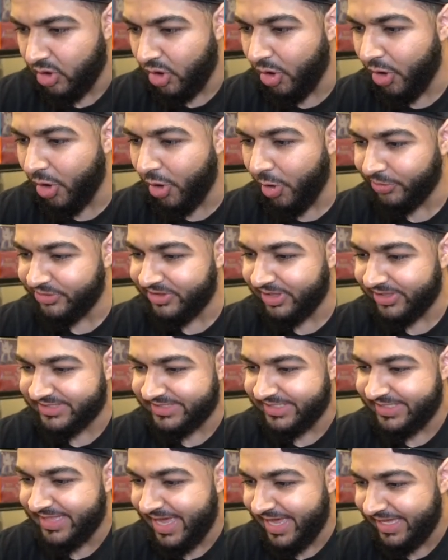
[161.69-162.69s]
Oh, y'all
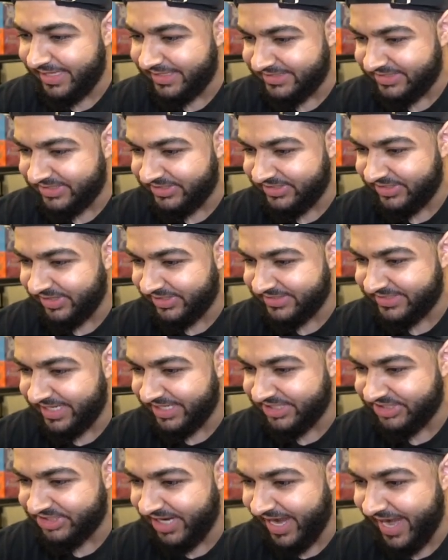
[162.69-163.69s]
see that? Y'all see
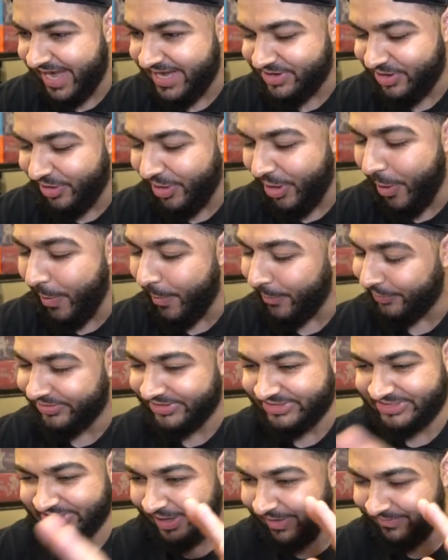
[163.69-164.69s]
that shine? Oh,
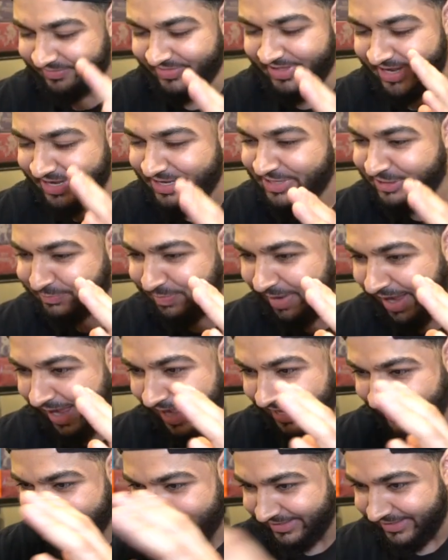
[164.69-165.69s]
there's something in this
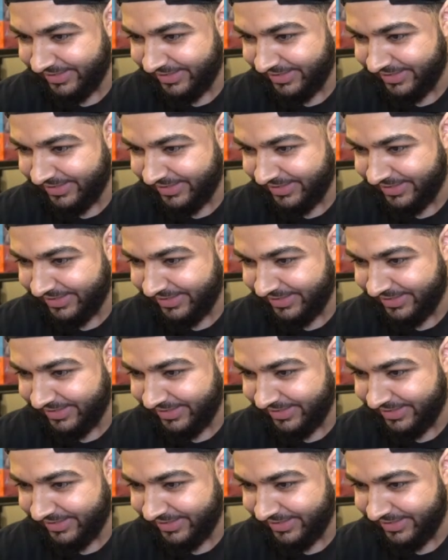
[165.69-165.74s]
pack.